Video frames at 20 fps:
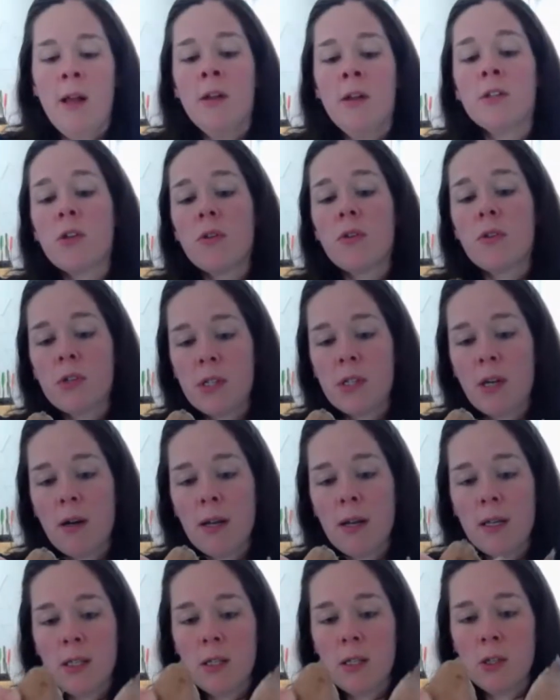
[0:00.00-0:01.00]
So they're
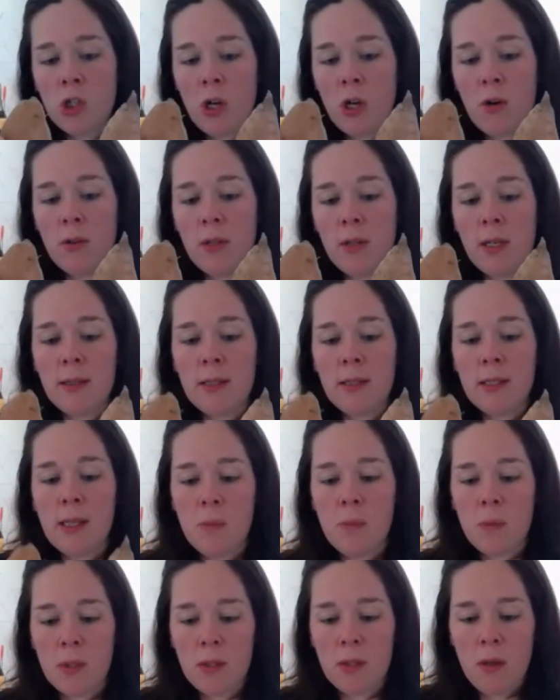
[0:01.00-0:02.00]
starting to show little
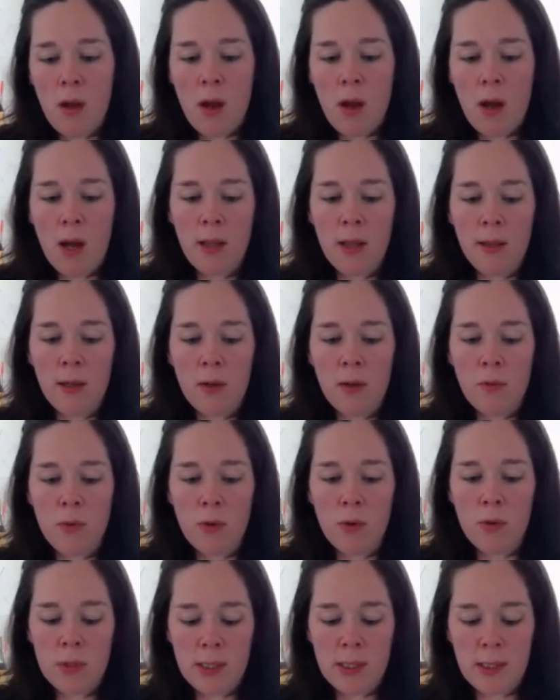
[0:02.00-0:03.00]
slips, little
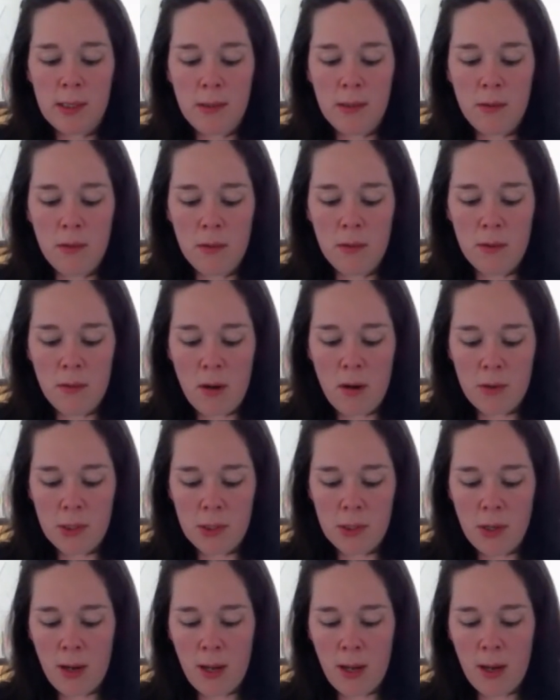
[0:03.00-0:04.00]
roots are
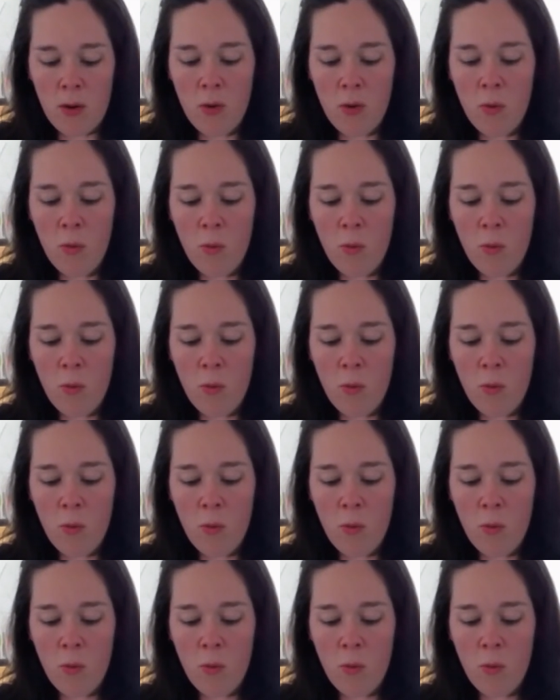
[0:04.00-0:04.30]
starting.